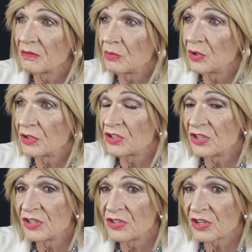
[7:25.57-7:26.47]
which
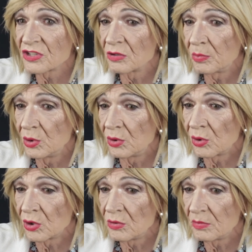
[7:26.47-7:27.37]
is a support
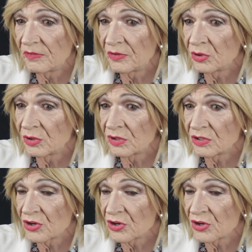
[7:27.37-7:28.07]
group for